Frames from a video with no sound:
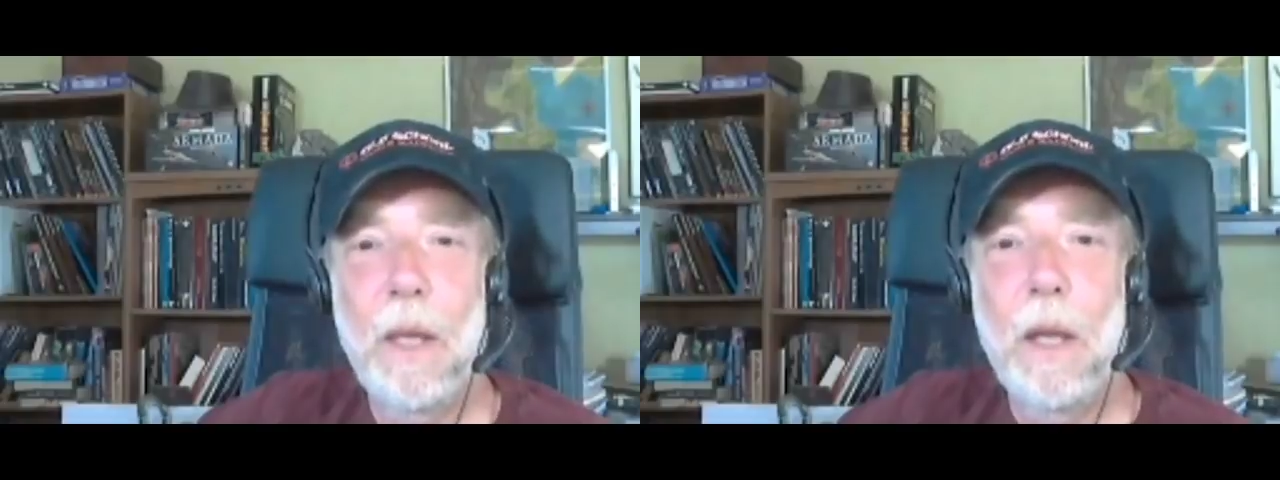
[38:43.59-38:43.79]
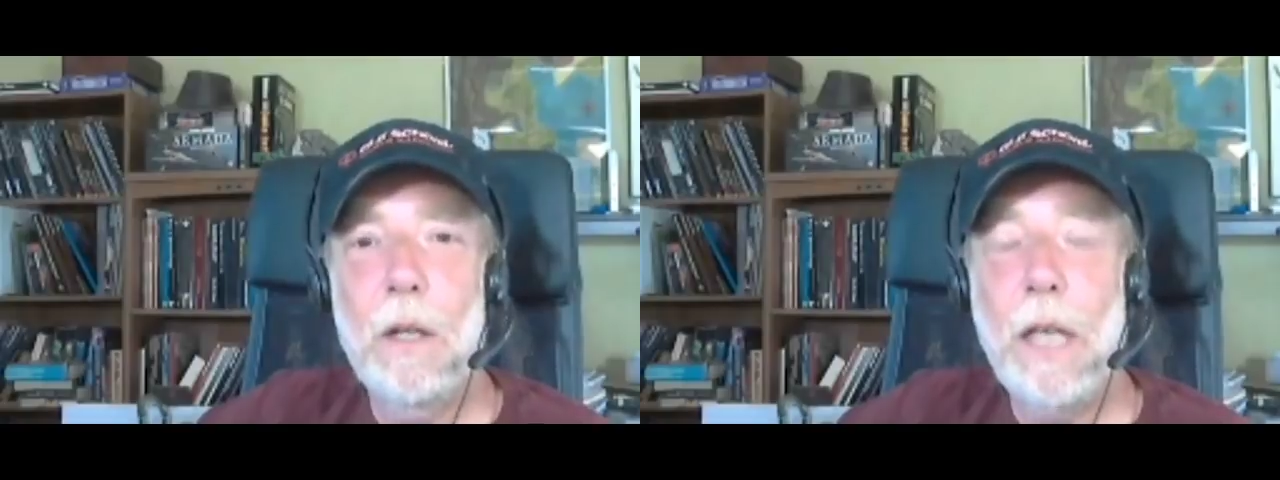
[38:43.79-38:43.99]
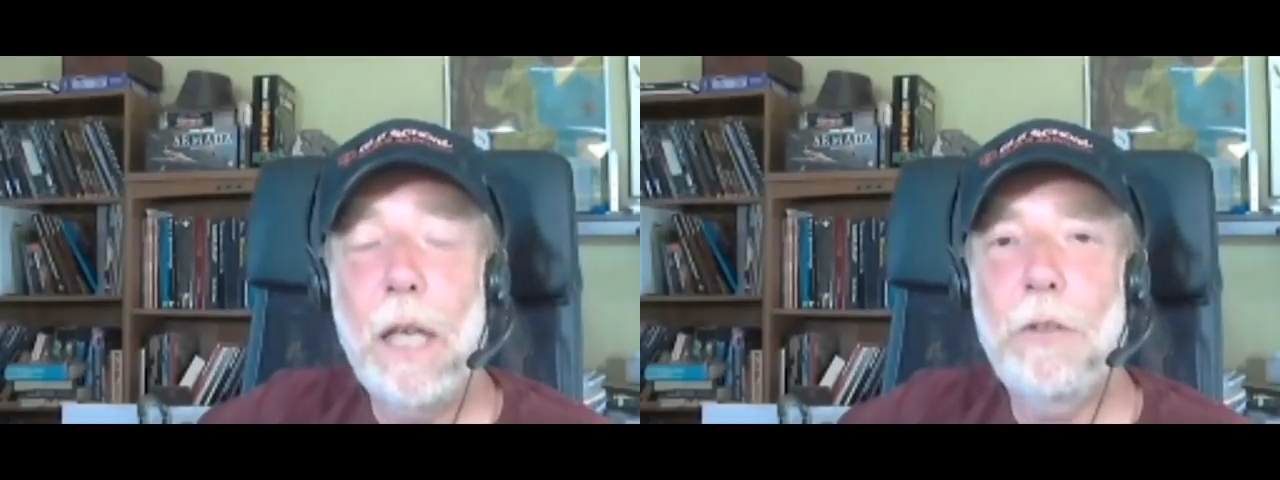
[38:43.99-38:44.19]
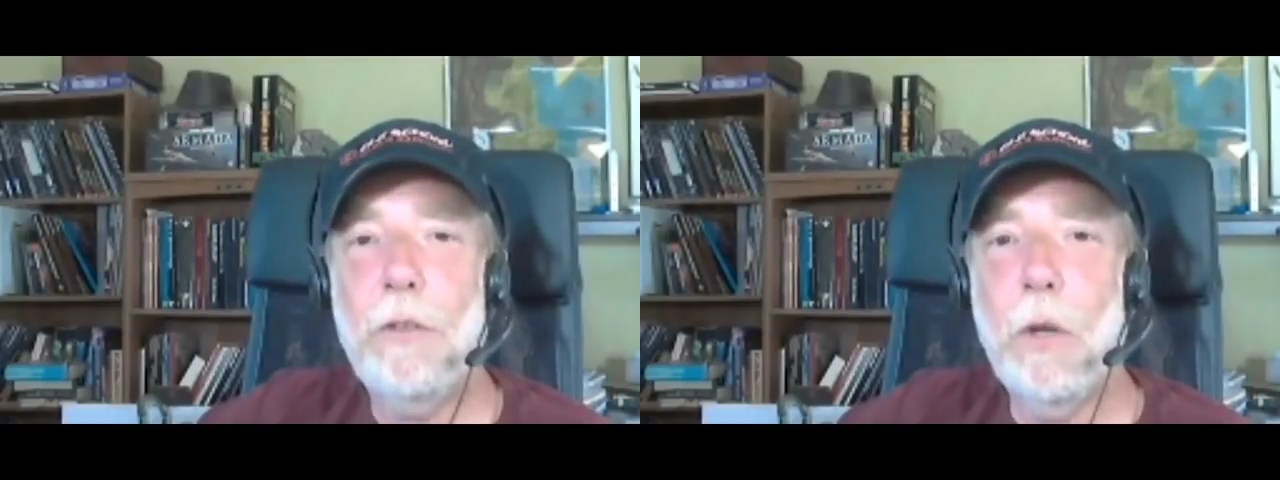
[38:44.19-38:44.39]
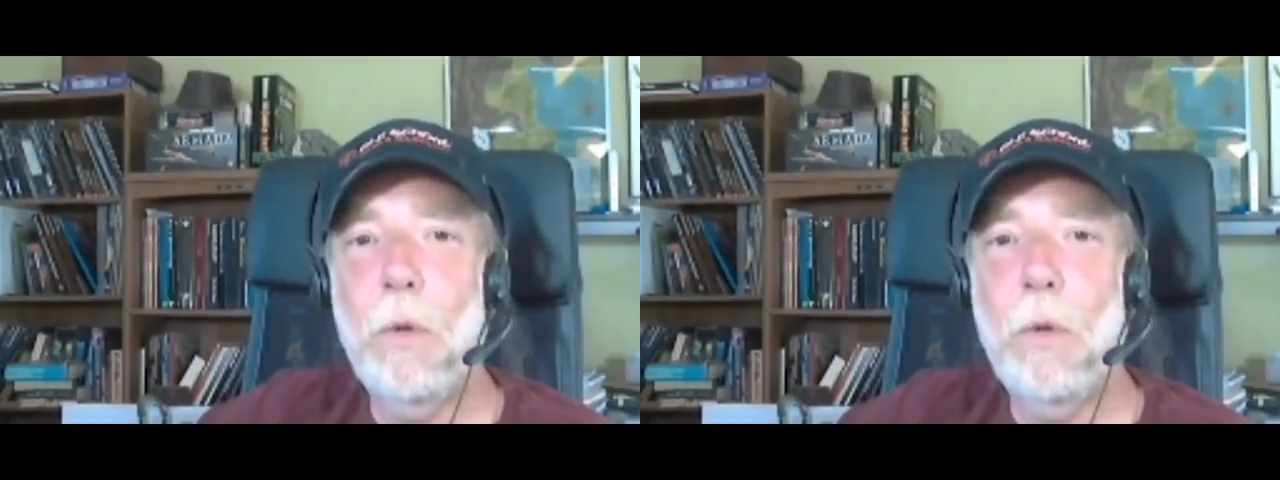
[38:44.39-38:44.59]
okay,
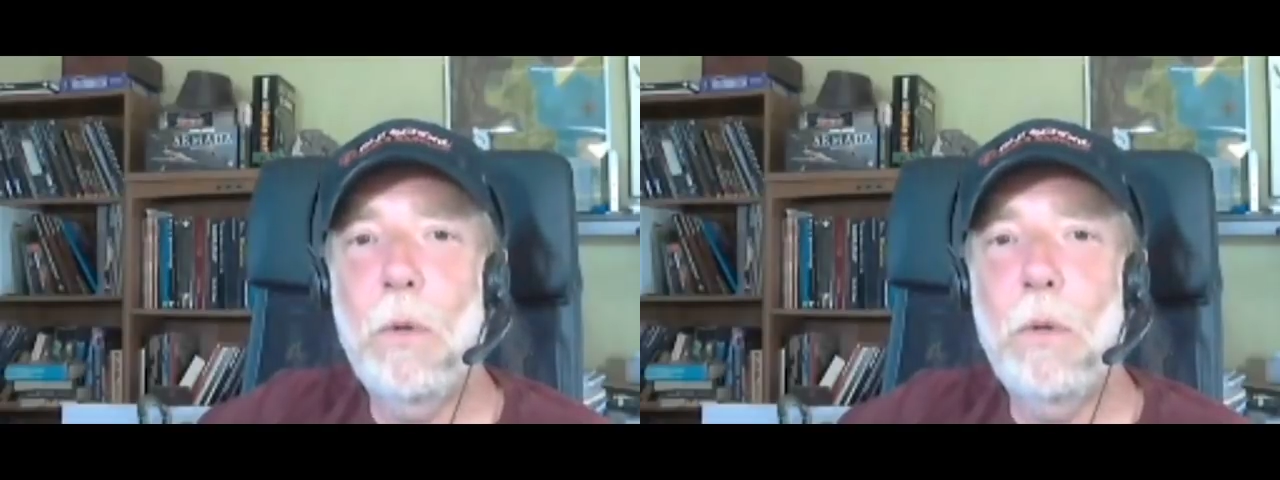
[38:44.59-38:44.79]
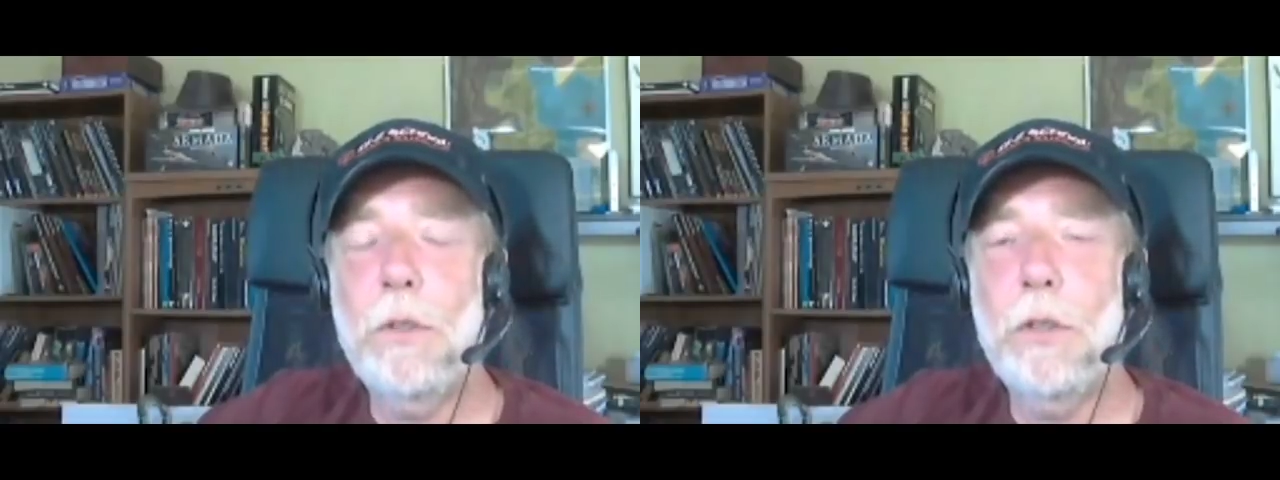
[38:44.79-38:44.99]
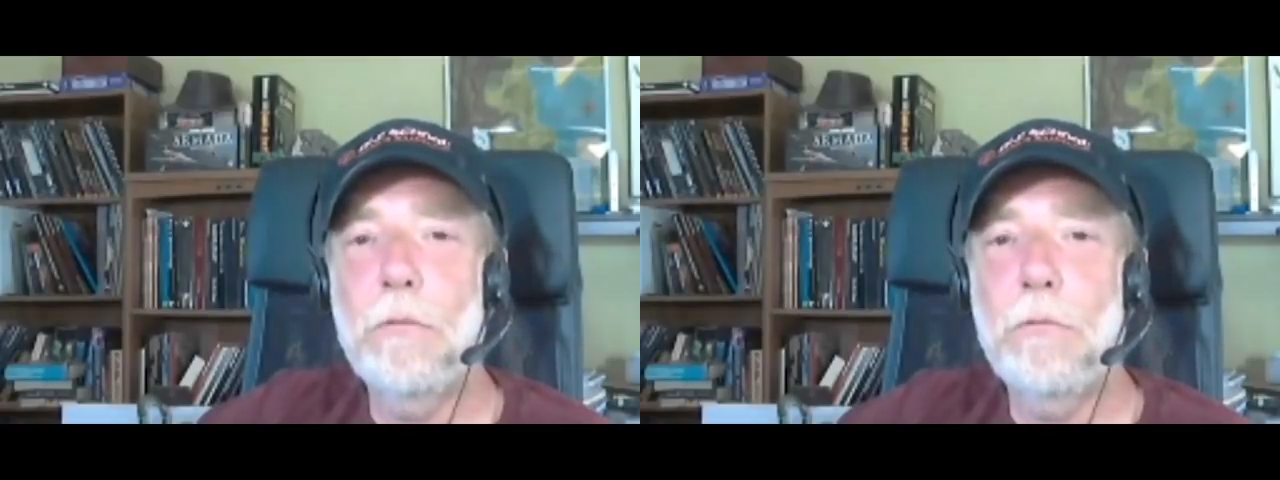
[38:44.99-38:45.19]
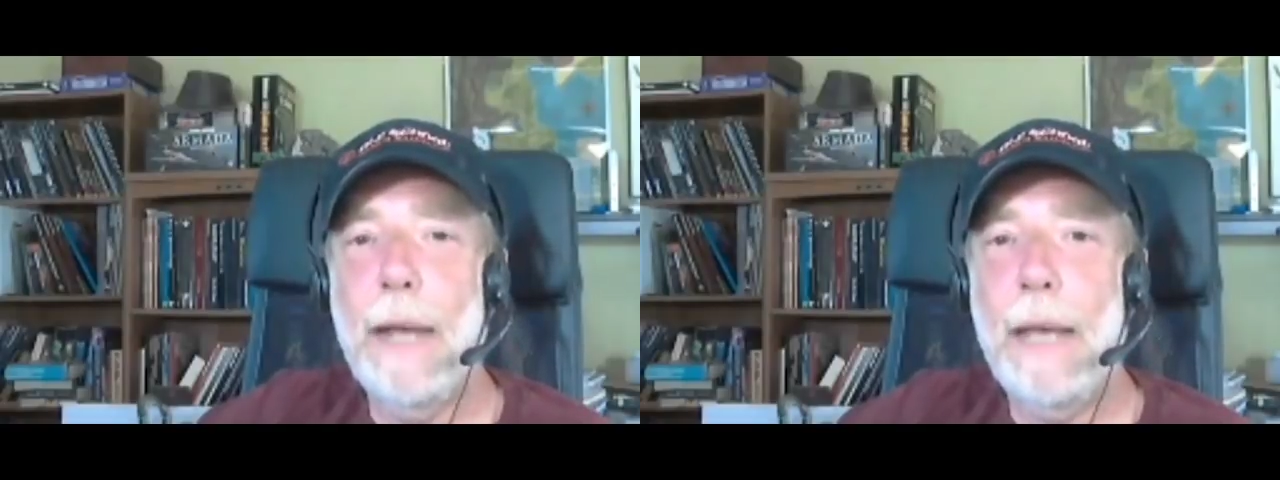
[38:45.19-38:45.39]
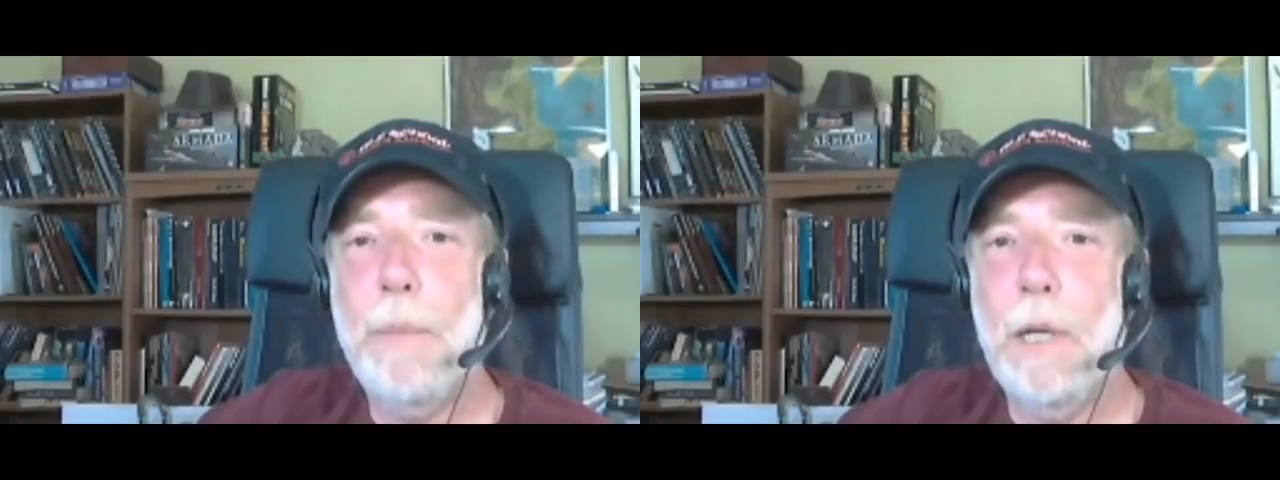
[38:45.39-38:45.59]
so to
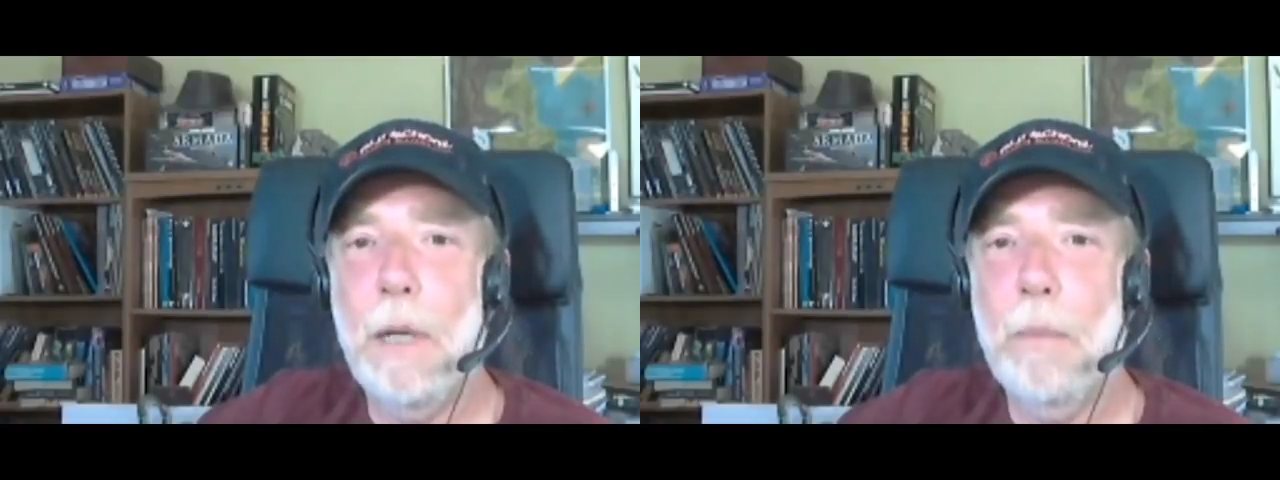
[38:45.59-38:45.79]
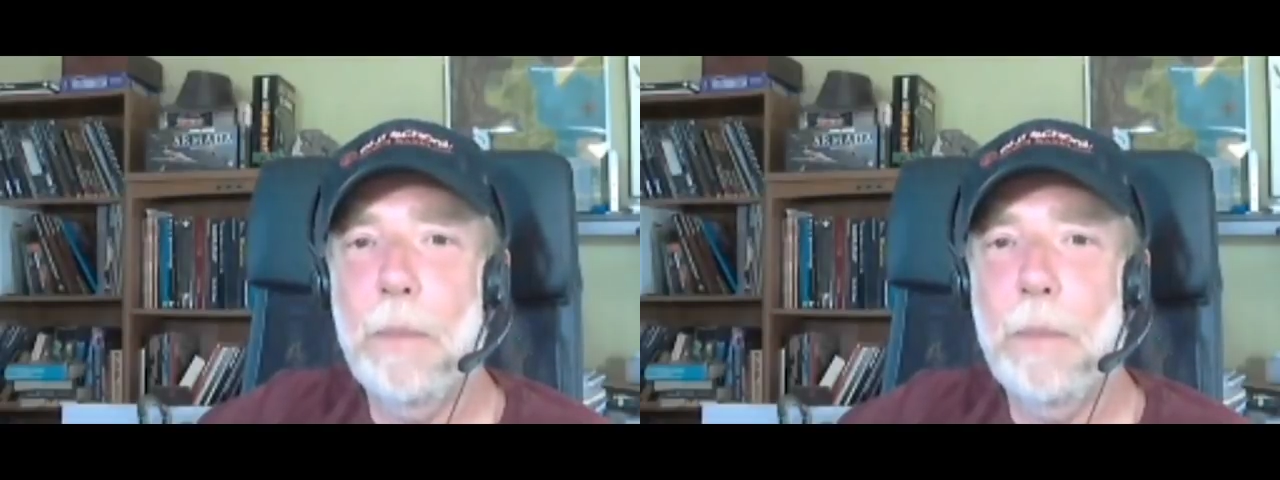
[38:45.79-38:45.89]
wrap up,